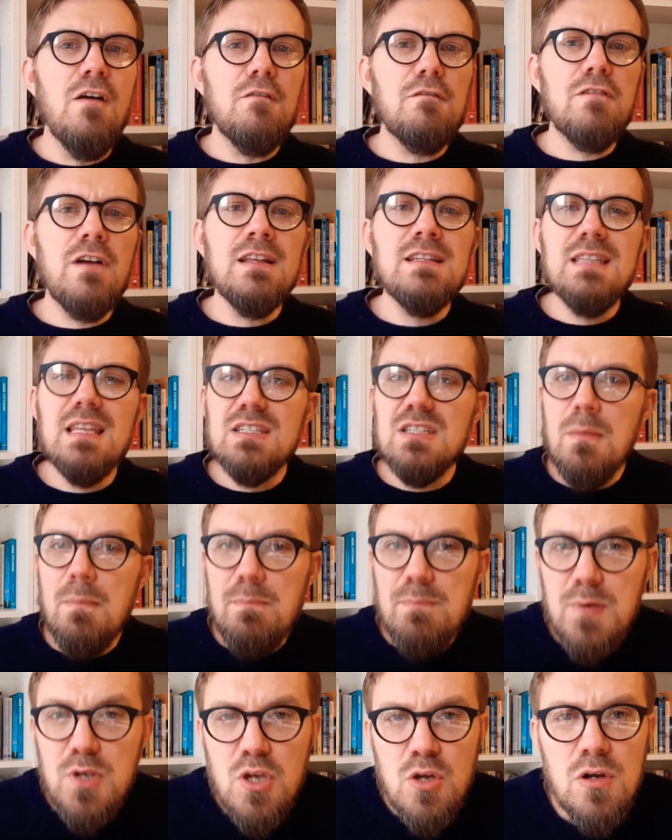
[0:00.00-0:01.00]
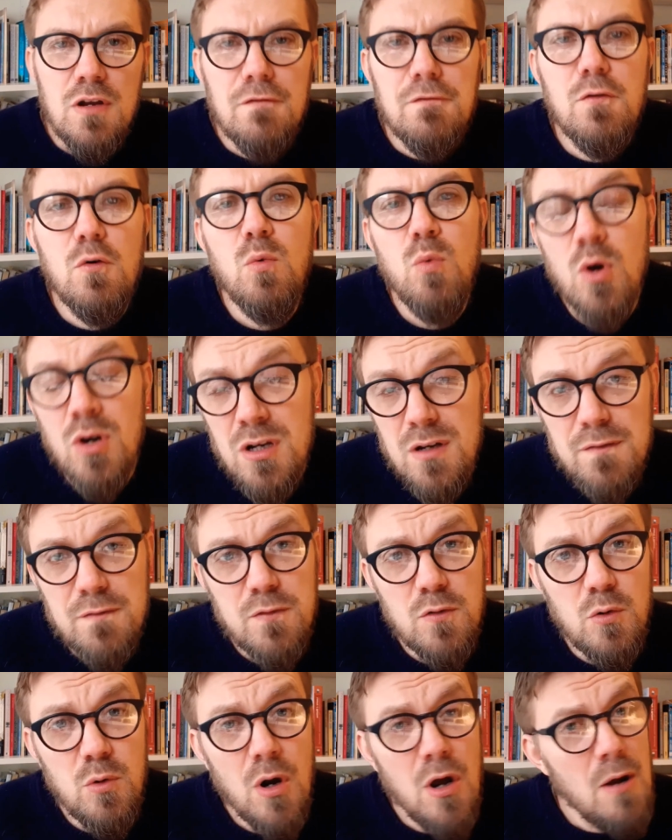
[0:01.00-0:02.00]
Friends, that's a beautiful,
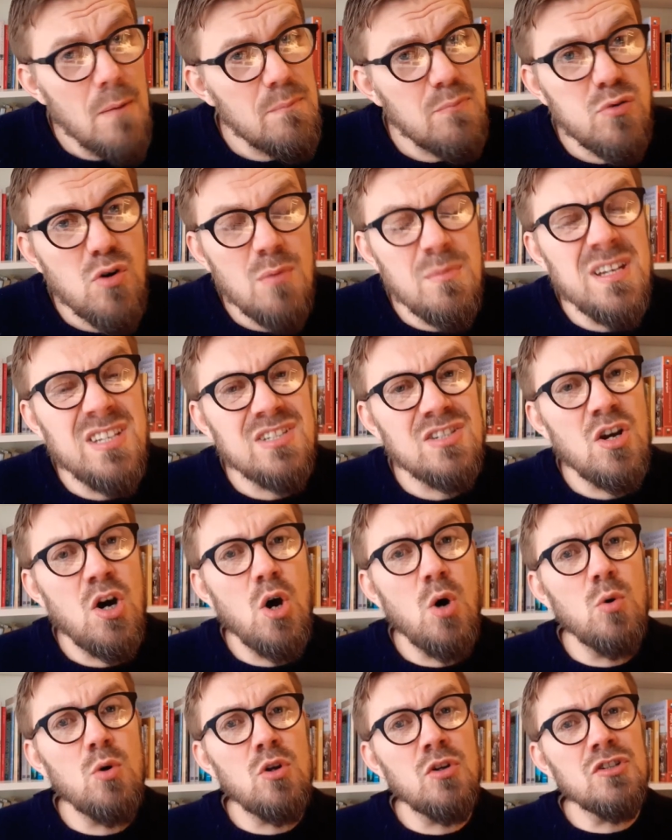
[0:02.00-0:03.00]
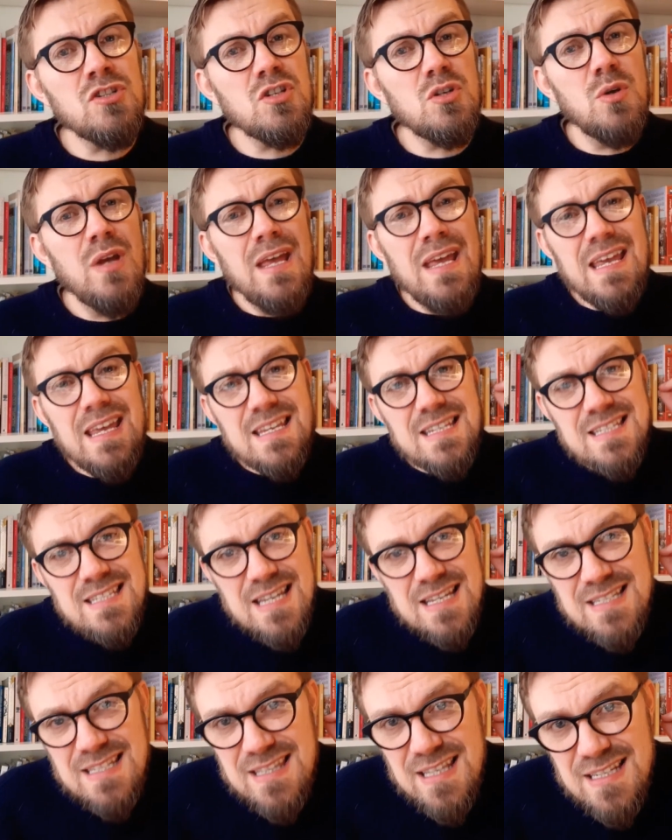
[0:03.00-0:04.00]
wonderful promise to hold on to. It
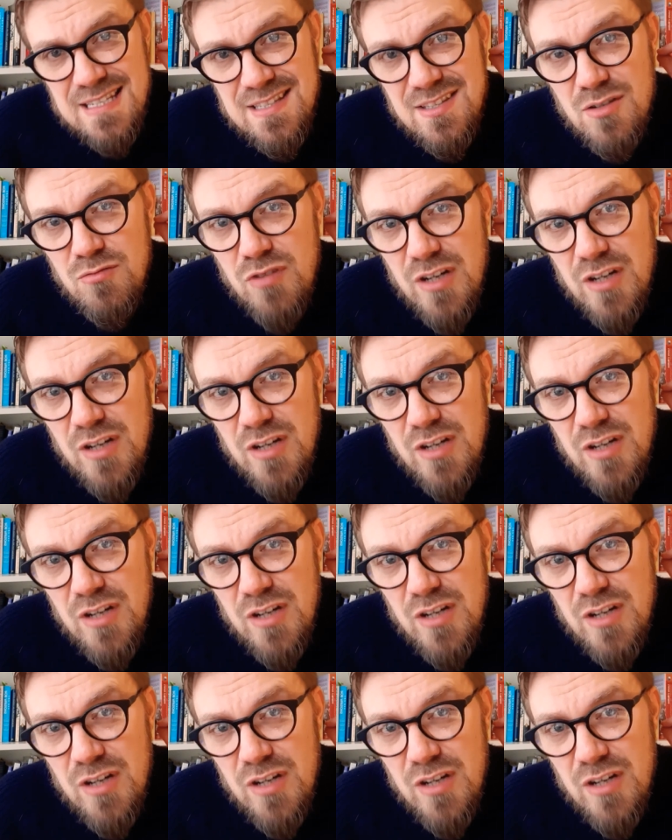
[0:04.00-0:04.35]
says this, that